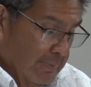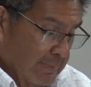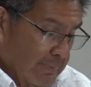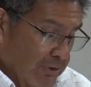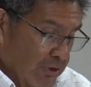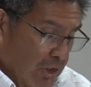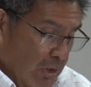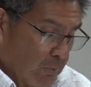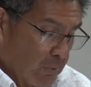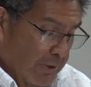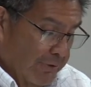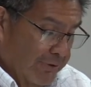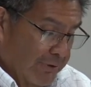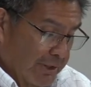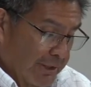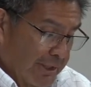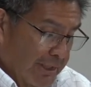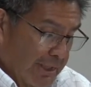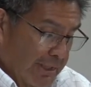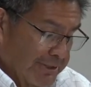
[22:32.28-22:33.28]
Psalm
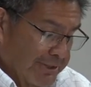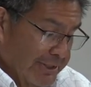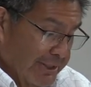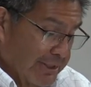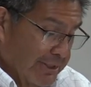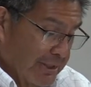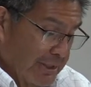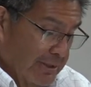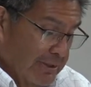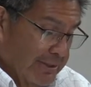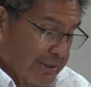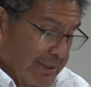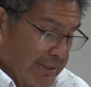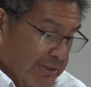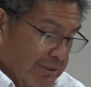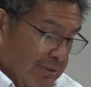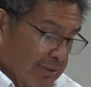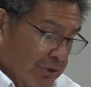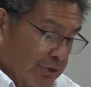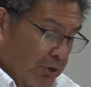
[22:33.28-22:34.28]
139, 16
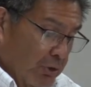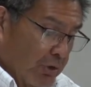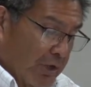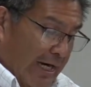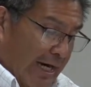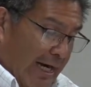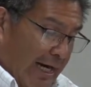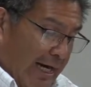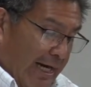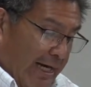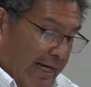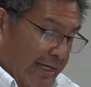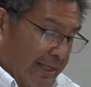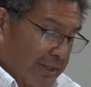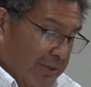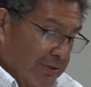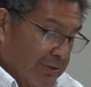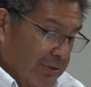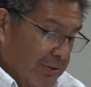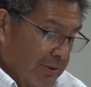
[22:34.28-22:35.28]
says, Your
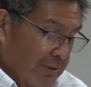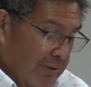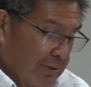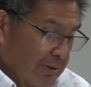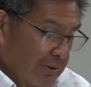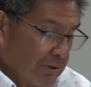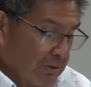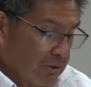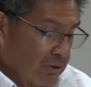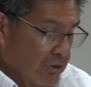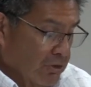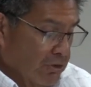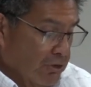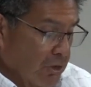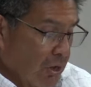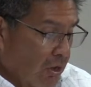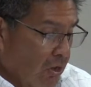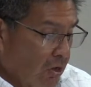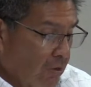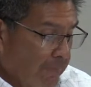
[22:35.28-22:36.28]
eyes
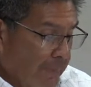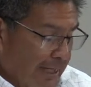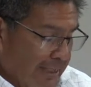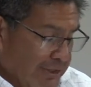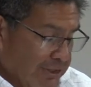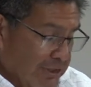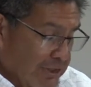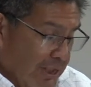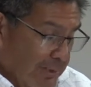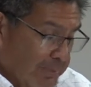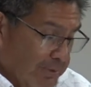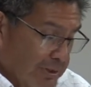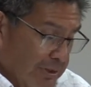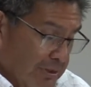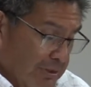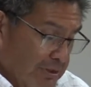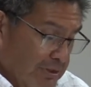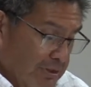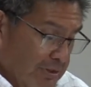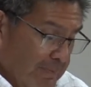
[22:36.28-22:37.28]
saw my
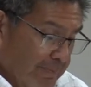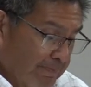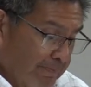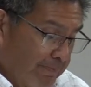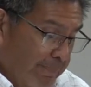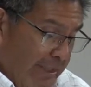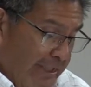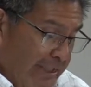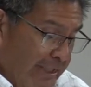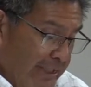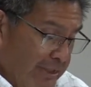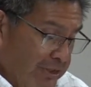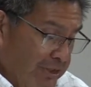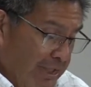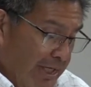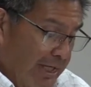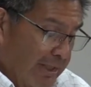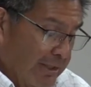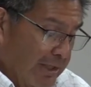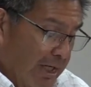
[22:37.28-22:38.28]
substance being
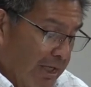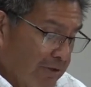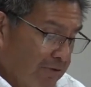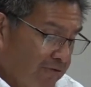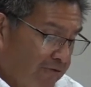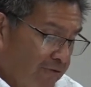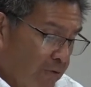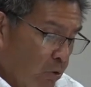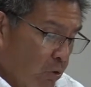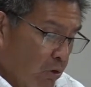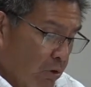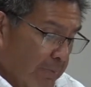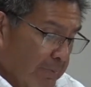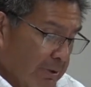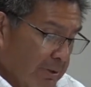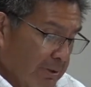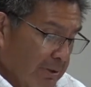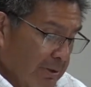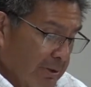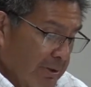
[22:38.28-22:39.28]
yet
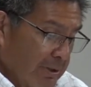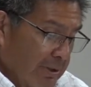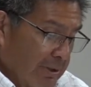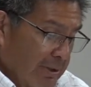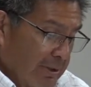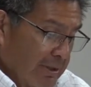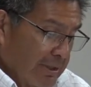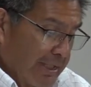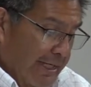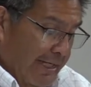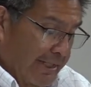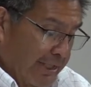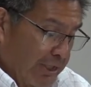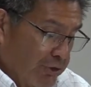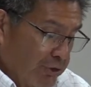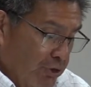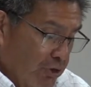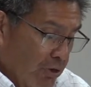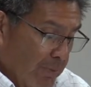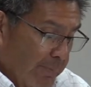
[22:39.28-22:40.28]
unformed and
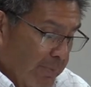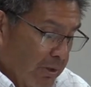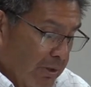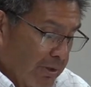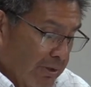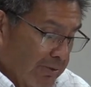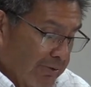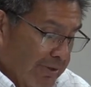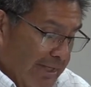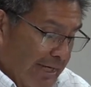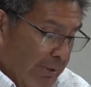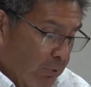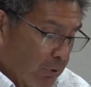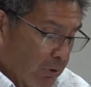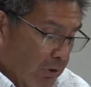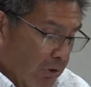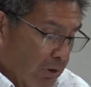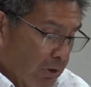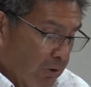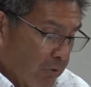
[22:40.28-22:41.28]
in your book they
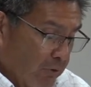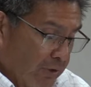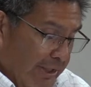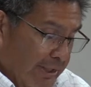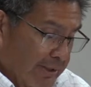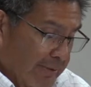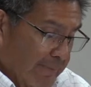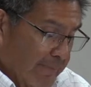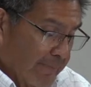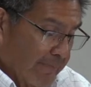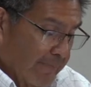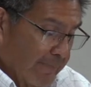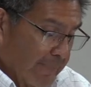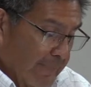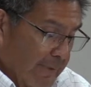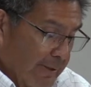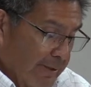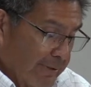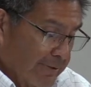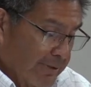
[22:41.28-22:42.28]
were all written,
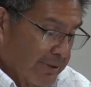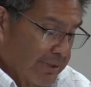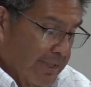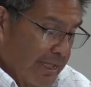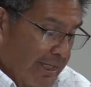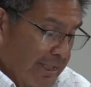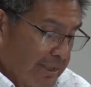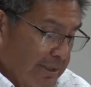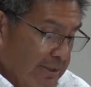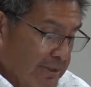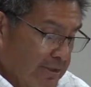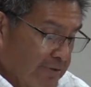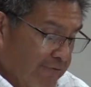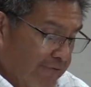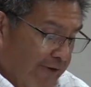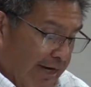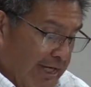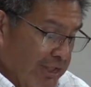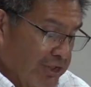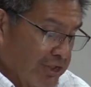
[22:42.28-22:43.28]
the days
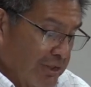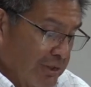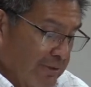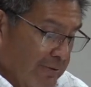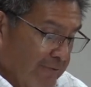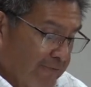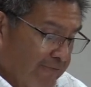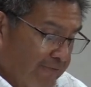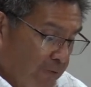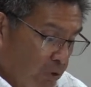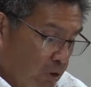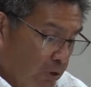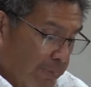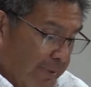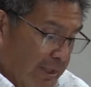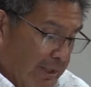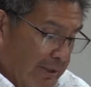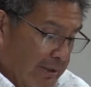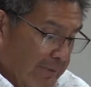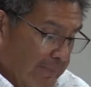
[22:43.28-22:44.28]
fashioned for
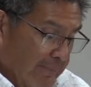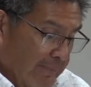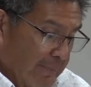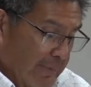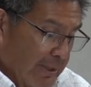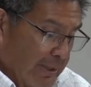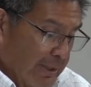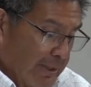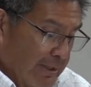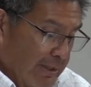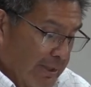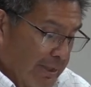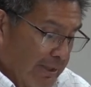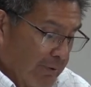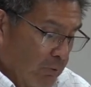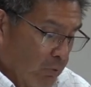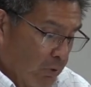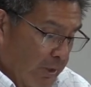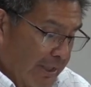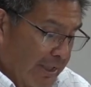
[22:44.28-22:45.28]
me,
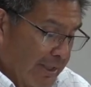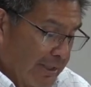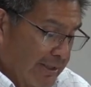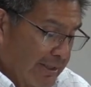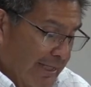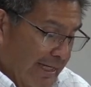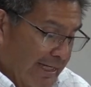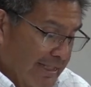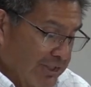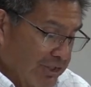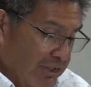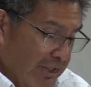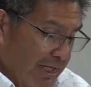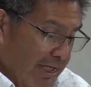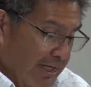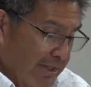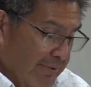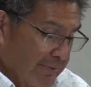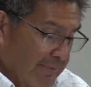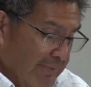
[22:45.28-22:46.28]
when as
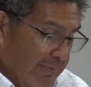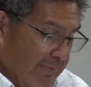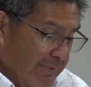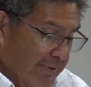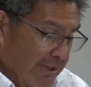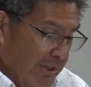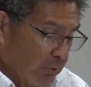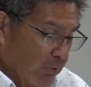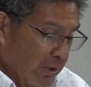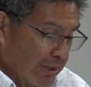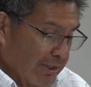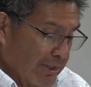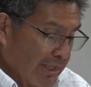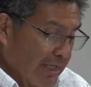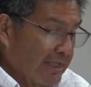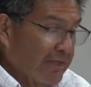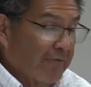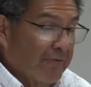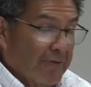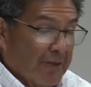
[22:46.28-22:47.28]
yet there were
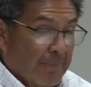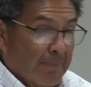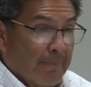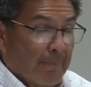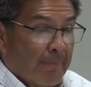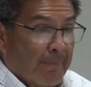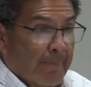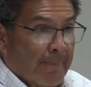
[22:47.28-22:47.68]
none of them.